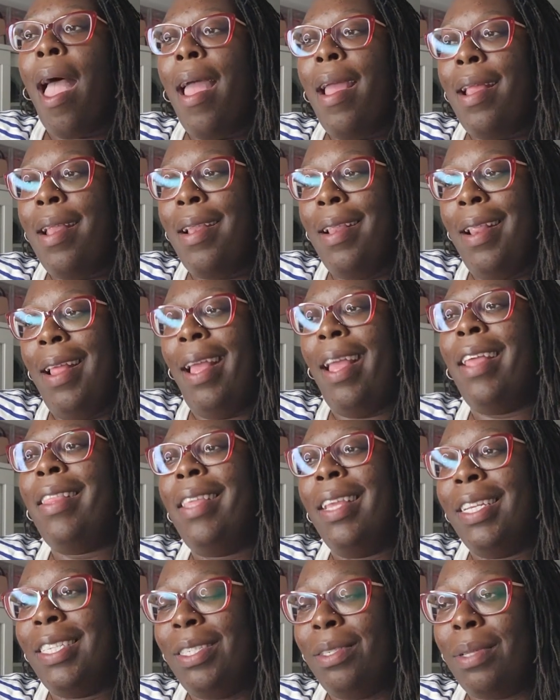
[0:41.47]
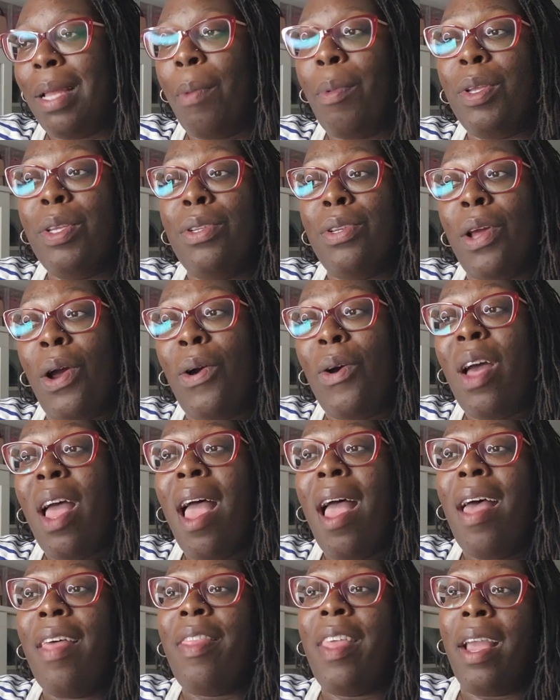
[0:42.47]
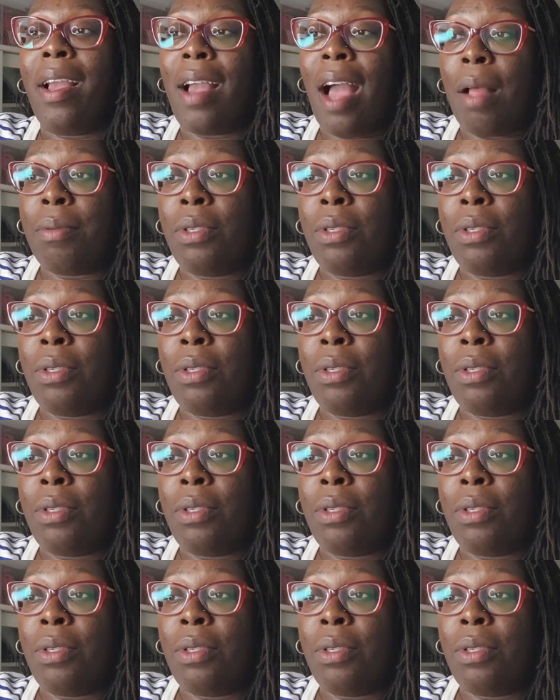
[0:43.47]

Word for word: And then she's like, well, you know that